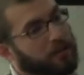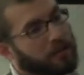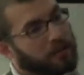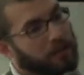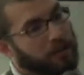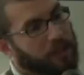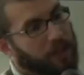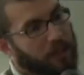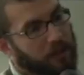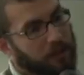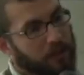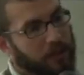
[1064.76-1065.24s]

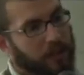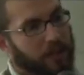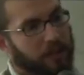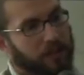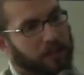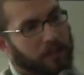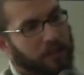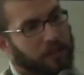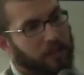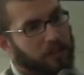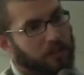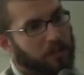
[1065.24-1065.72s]
Given that
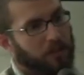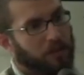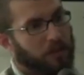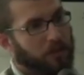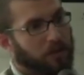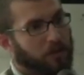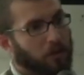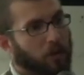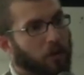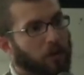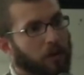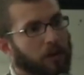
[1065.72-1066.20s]
this
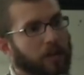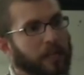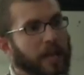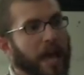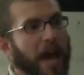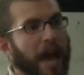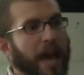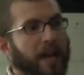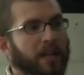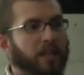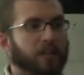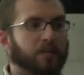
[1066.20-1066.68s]
is orally
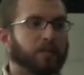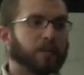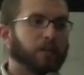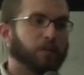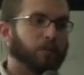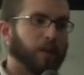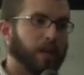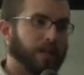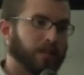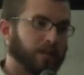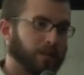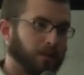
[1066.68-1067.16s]
active, it
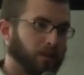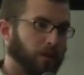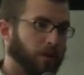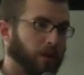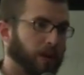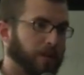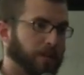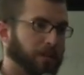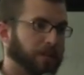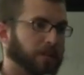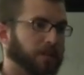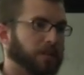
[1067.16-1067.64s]
raises
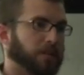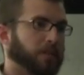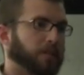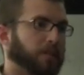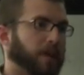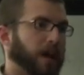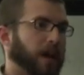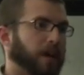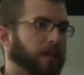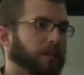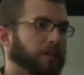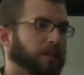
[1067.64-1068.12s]
questions
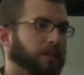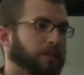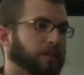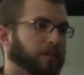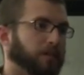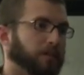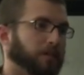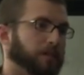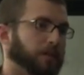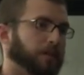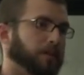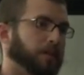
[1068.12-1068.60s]
about
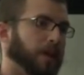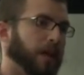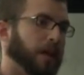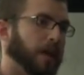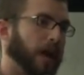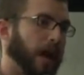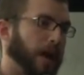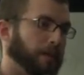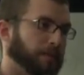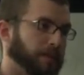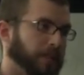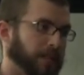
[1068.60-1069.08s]

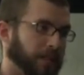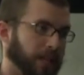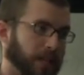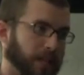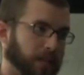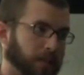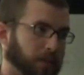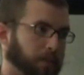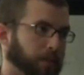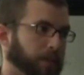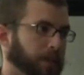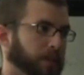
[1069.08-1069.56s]

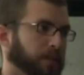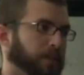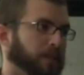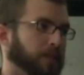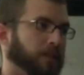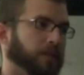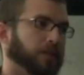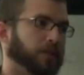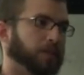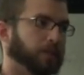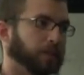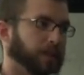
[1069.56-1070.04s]

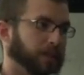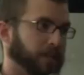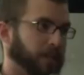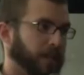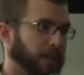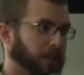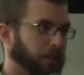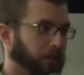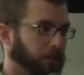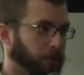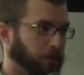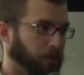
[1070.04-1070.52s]
MTHBC's
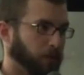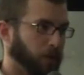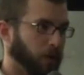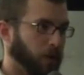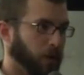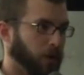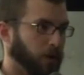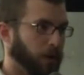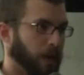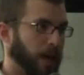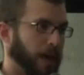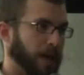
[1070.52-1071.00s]
potential
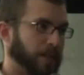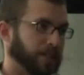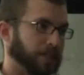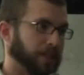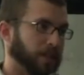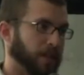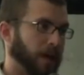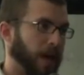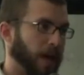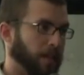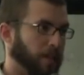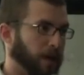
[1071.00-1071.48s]
role as
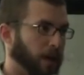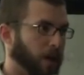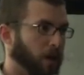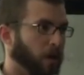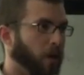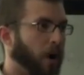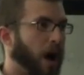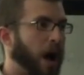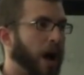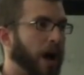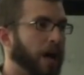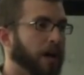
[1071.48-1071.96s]
an
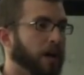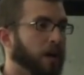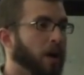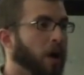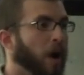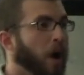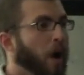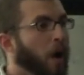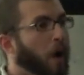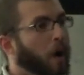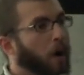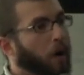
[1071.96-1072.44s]
MAOI,
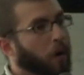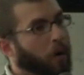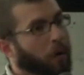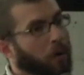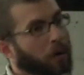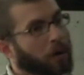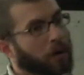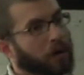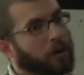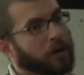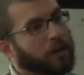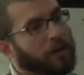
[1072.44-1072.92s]

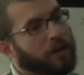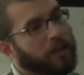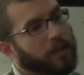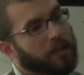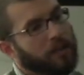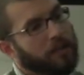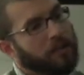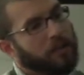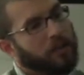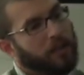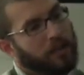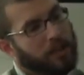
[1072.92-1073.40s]
or
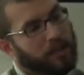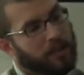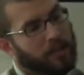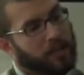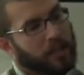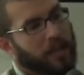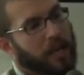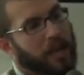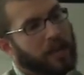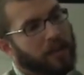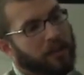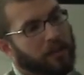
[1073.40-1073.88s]
it could
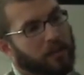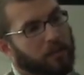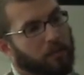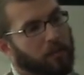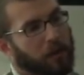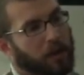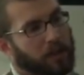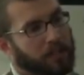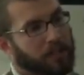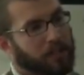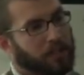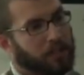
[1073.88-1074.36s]
indicate the
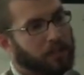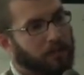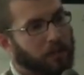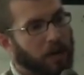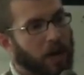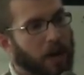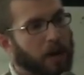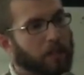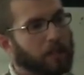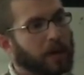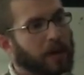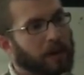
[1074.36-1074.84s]
presence of
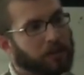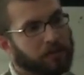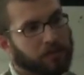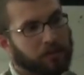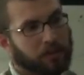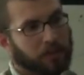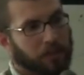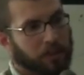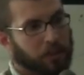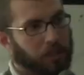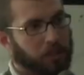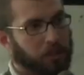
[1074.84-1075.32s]
compounds
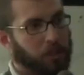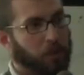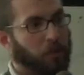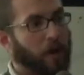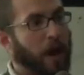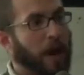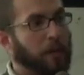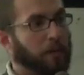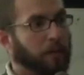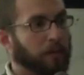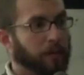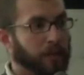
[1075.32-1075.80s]
such as
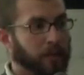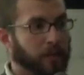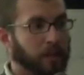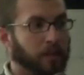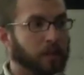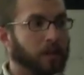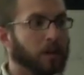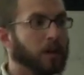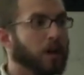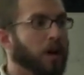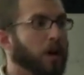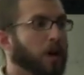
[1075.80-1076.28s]

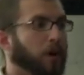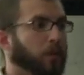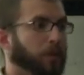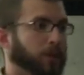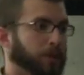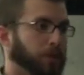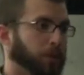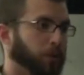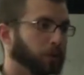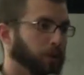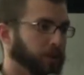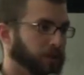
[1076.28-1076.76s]
uramamine,
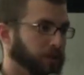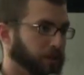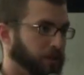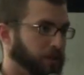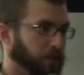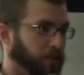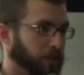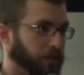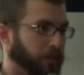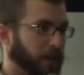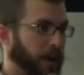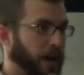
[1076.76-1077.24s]
which wouldn't
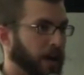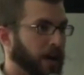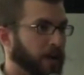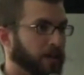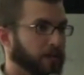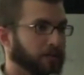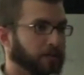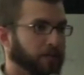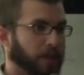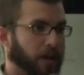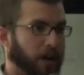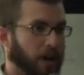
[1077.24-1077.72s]

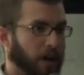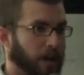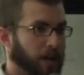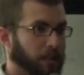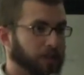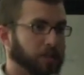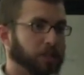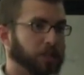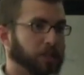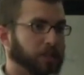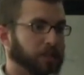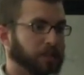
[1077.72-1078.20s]
survive
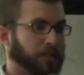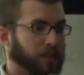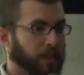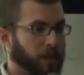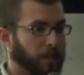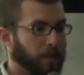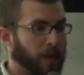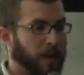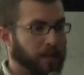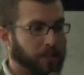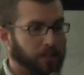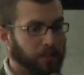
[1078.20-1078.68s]

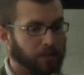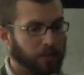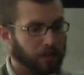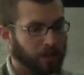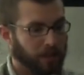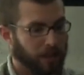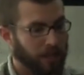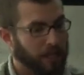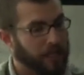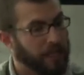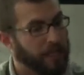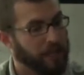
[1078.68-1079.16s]
GCMS due to
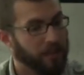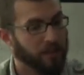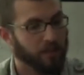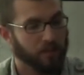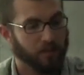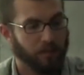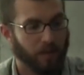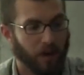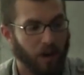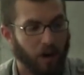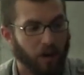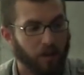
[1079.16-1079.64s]
the heat
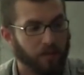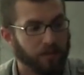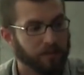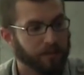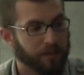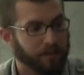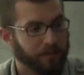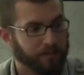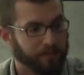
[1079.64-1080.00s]
involved.